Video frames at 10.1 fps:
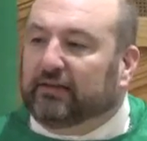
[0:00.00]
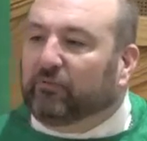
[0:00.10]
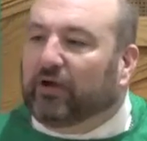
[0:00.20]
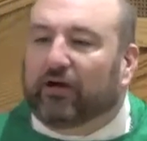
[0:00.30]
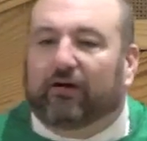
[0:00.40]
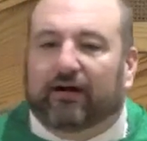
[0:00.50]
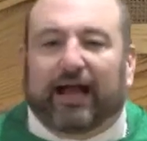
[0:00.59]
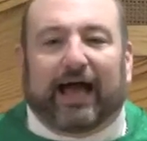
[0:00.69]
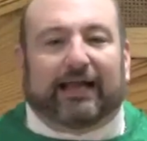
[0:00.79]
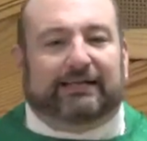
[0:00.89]
We are
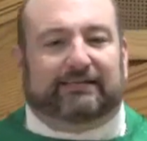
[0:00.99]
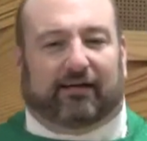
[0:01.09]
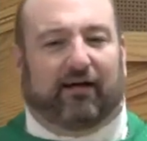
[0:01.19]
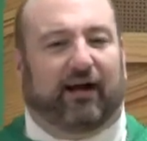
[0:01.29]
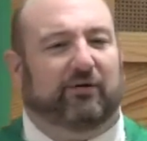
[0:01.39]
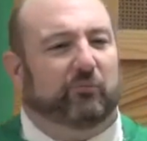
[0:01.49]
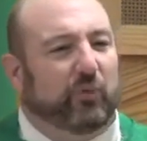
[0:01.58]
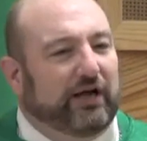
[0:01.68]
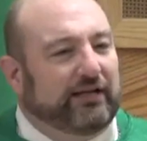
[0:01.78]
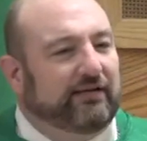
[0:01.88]
at a time
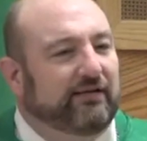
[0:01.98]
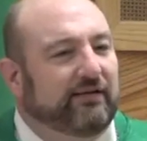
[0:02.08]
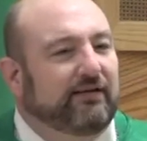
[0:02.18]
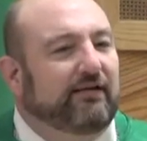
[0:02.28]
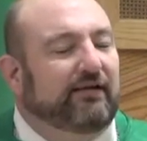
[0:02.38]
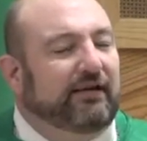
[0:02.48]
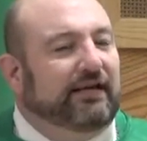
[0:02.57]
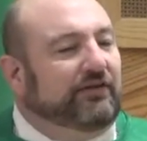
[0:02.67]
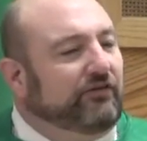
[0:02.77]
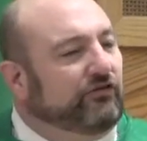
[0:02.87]
when
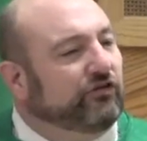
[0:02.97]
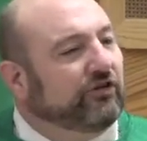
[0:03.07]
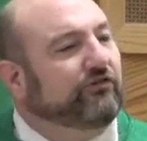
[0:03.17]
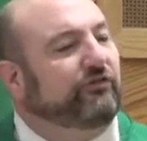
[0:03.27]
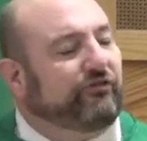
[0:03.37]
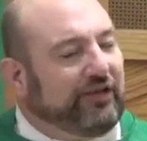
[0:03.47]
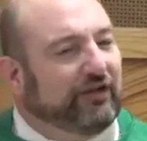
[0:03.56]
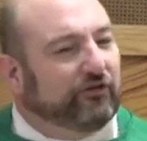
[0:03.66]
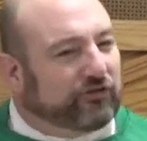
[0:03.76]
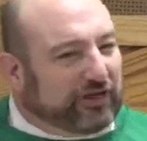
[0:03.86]
it just
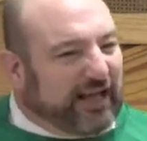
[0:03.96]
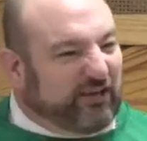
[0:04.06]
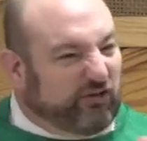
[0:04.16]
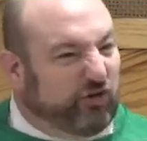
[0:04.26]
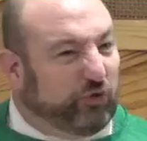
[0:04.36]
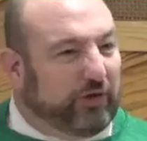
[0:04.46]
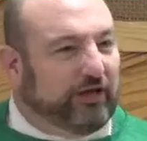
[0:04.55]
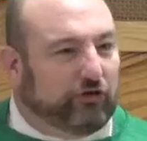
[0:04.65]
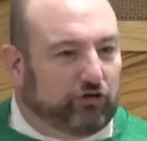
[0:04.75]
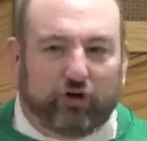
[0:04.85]
feels like
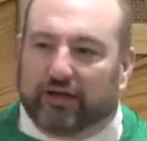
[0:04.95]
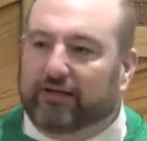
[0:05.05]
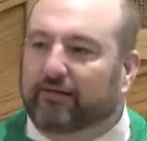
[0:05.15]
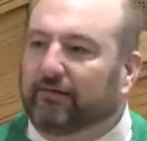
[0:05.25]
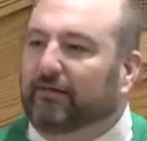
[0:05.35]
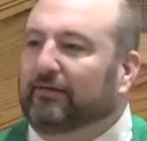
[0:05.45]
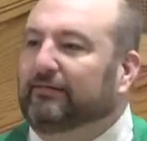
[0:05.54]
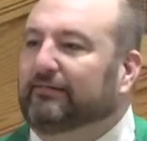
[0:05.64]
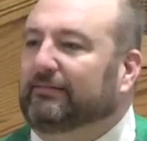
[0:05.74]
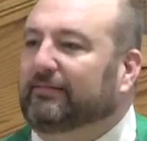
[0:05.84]
doing good
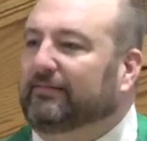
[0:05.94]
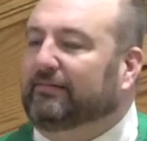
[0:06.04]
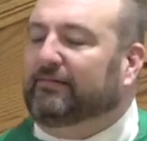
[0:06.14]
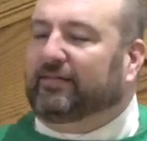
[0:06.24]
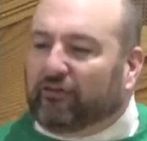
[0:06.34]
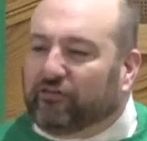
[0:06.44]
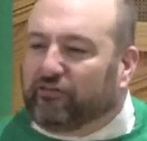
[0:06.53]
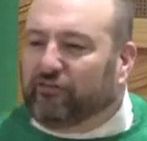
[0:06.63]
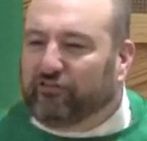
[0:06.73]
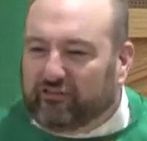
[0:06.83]

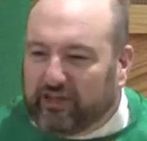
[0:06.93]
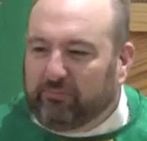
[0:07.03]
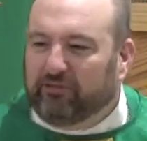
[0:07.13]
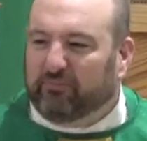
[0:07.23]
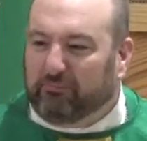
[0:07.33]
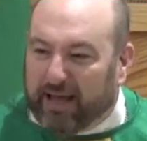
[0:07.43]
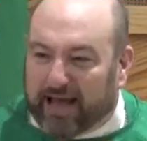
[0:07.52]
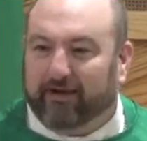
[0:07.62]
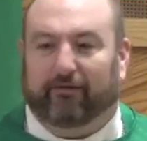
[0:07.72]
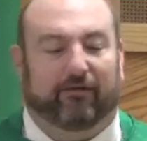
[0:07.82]
doesn't seem to
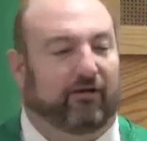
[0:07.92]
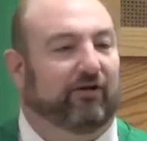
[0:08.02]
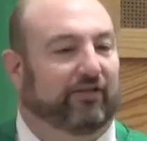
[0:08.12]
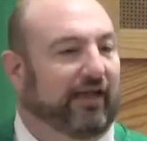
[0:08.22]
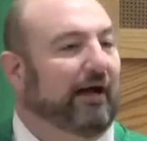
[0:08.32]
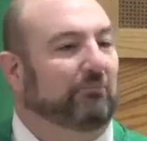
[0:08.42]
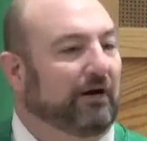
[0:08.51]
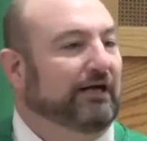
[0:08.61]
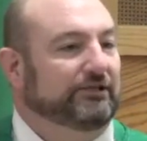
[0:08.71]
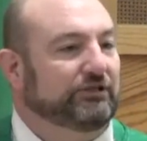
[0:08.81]
matter all that
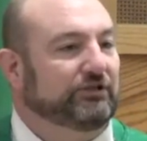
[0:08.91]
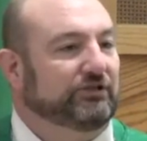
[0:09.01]
much.